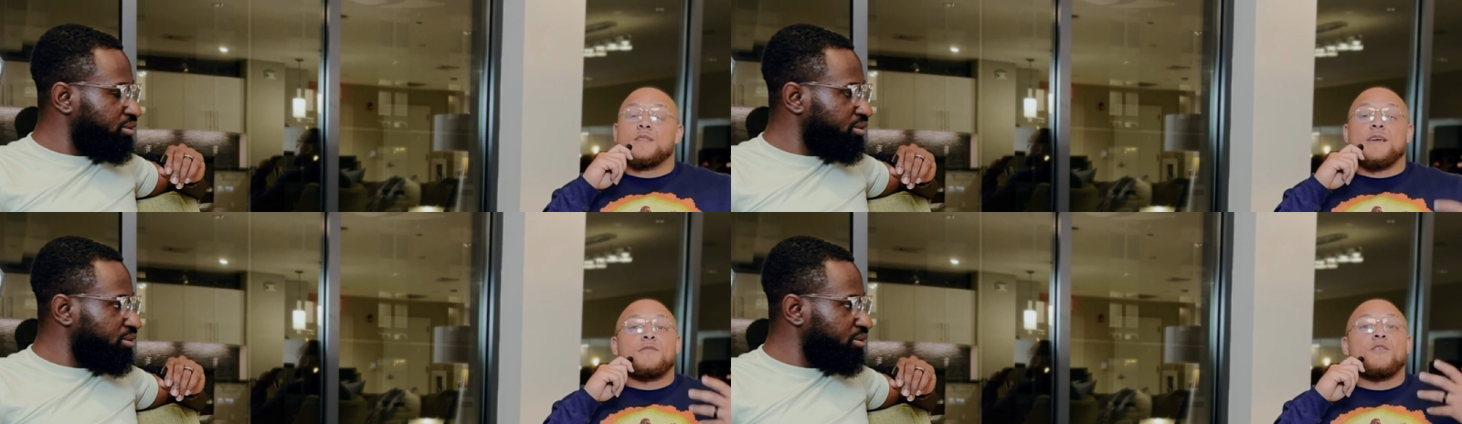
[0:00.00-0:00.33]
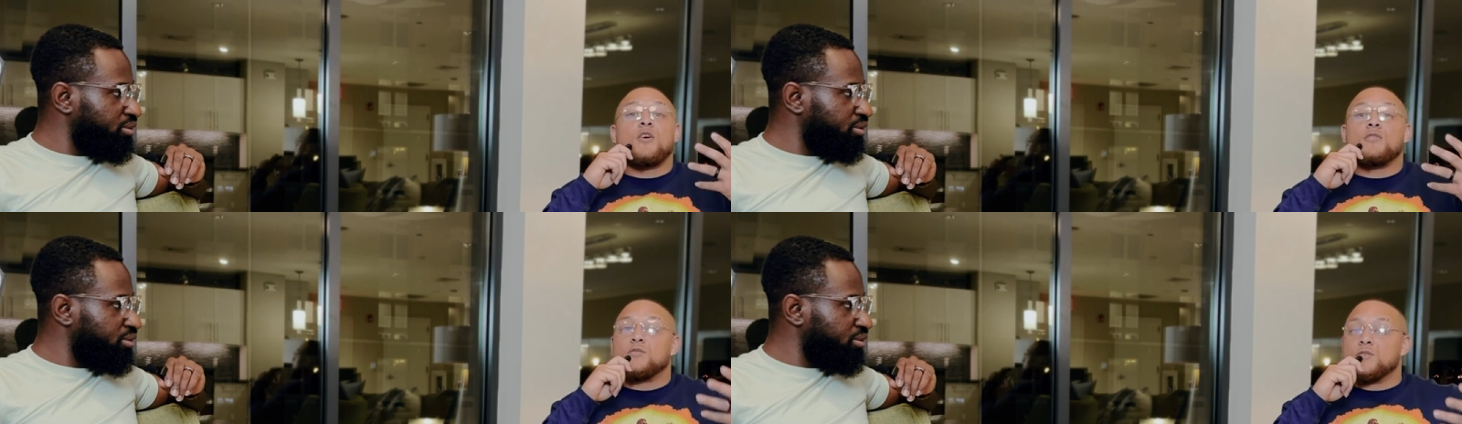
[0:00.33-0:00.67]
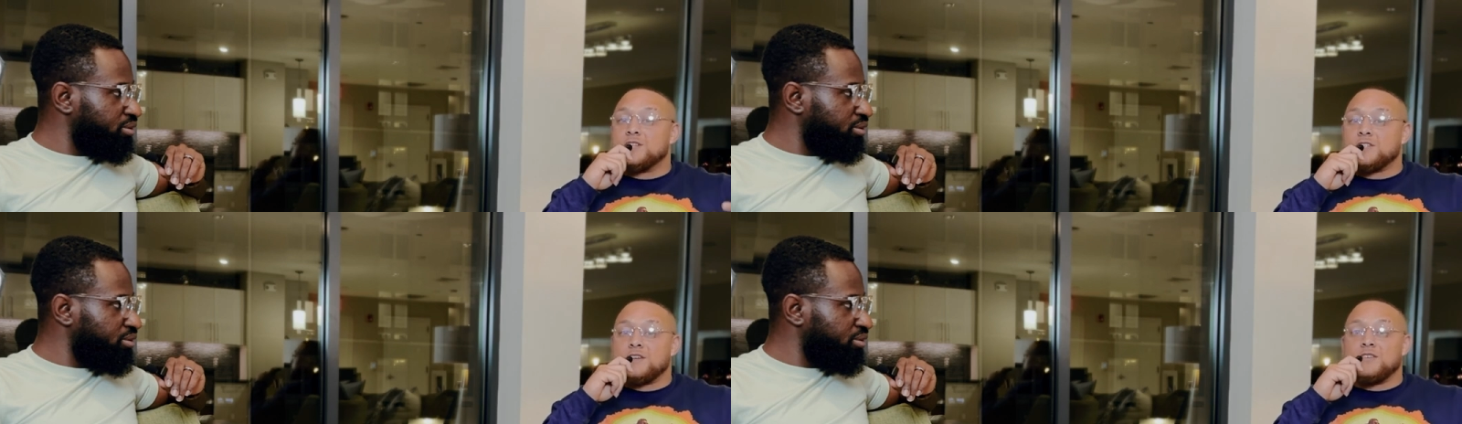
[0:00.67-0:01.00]
Speaker 1: they fall for
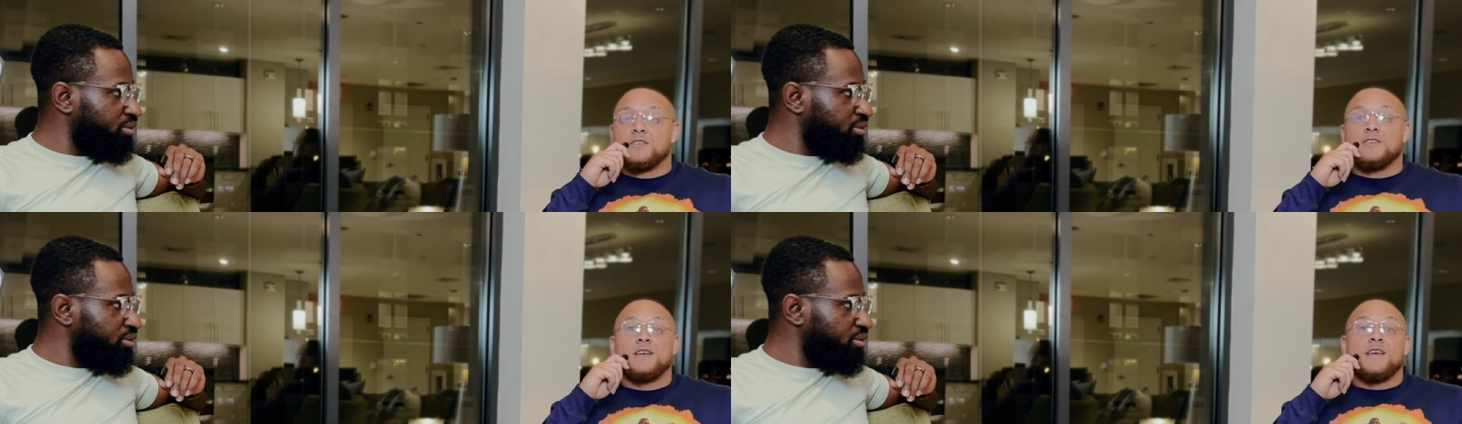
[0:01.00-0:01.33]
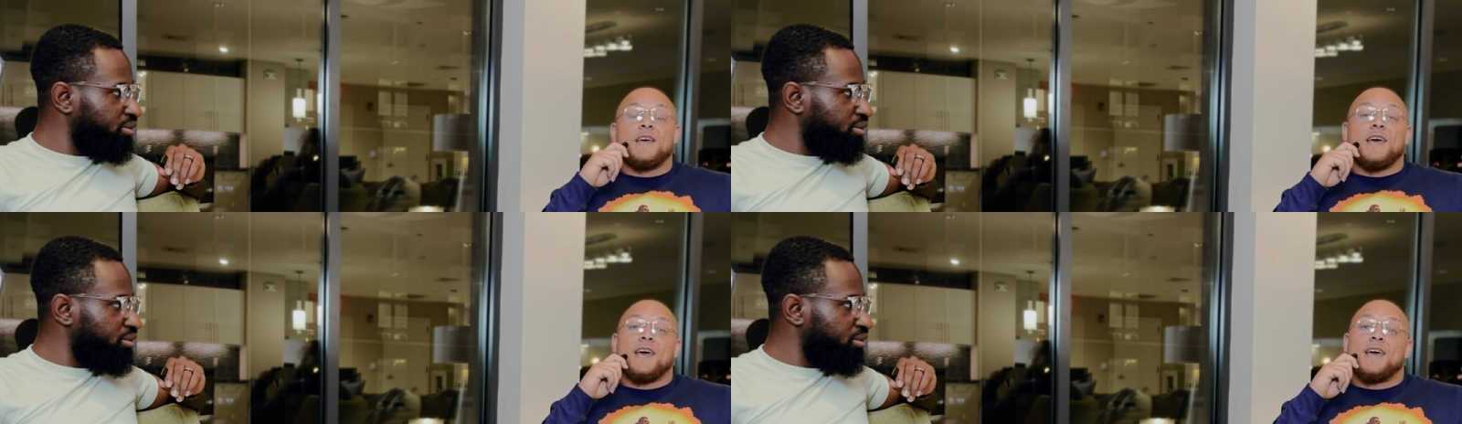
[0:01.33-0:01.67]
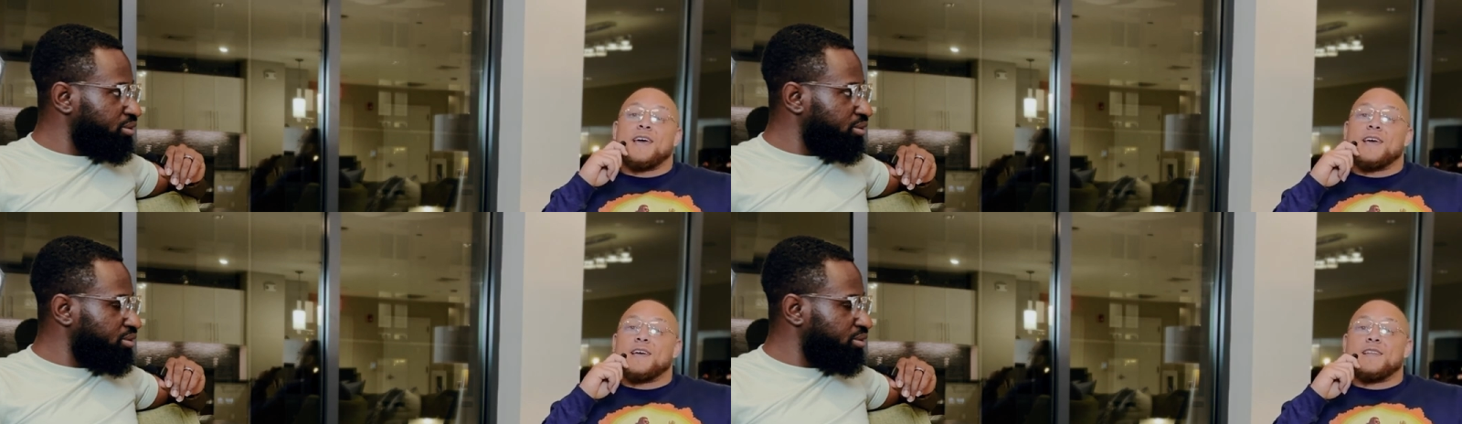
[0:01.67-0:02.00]
each other
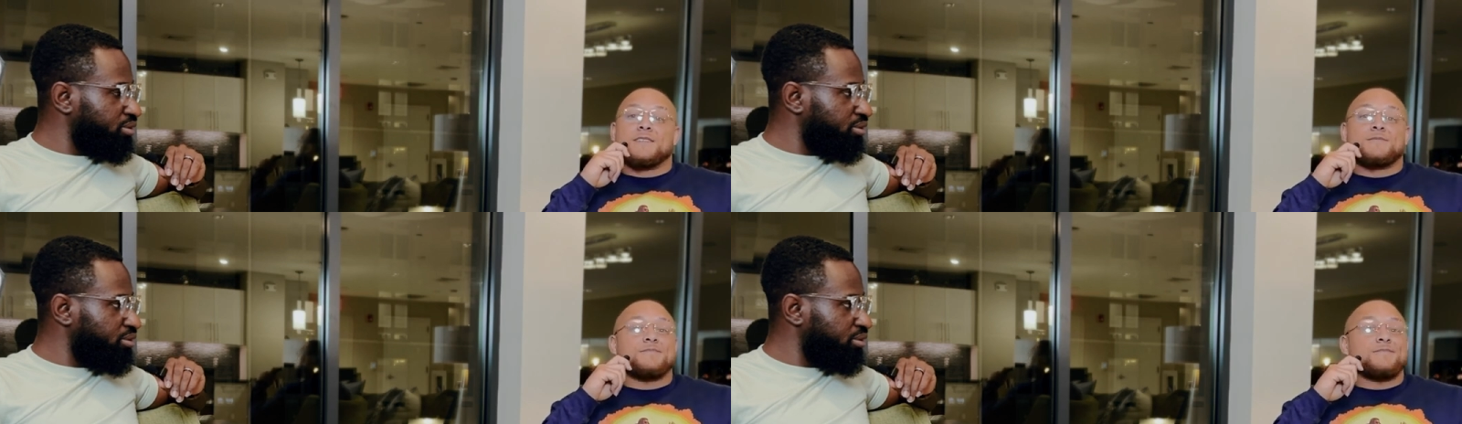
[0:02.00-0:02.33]
and